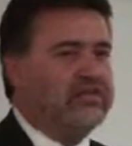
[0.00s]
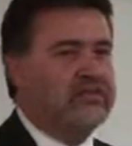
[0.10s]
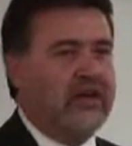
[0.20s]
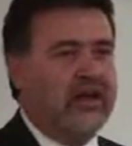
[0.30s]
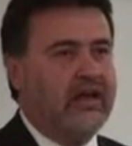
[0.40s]

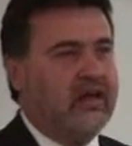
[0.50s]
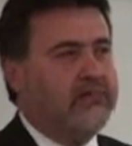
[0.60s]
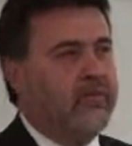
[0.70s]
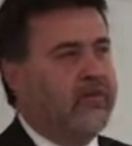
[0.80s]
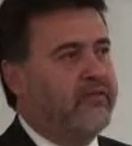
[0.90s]
yesterday
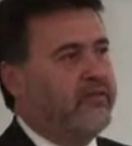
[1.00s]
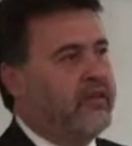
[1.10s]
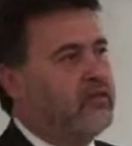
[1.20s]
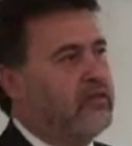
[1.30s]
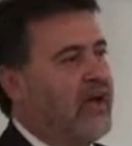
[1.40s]
by the
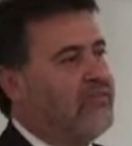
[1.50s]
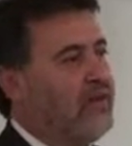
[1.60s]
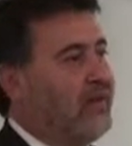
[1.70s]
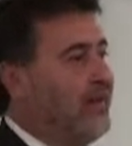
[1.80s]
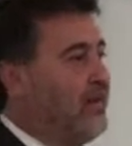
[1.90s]
federal
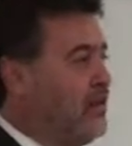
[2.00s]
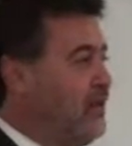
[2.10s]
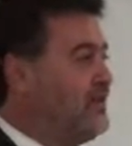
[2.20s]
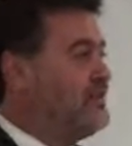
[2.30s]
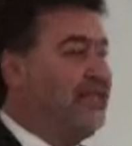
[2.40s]
government
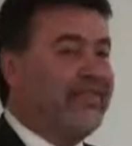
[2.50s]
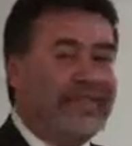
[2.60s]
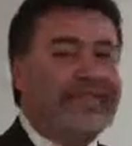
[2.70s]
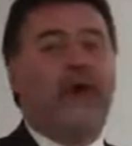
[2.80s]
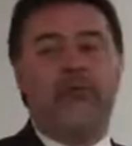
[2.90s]
listing
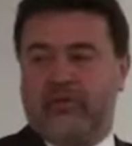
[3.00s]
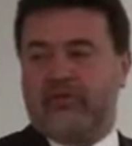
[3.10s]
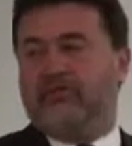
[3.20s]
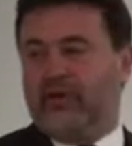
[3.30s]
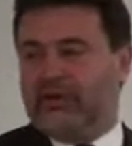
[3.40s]
the number
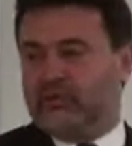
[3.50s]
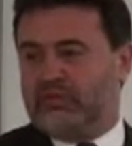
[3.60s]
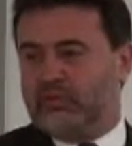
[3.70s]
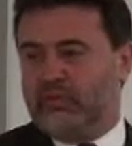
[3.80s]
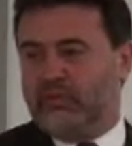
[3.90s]
of meetings
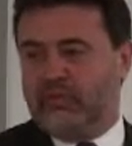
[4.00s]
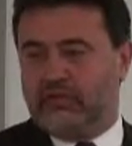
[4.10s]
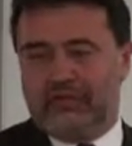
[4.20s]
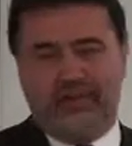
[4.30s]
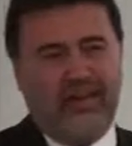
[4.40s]
with senior
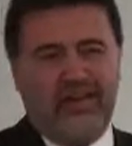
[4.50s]
officials.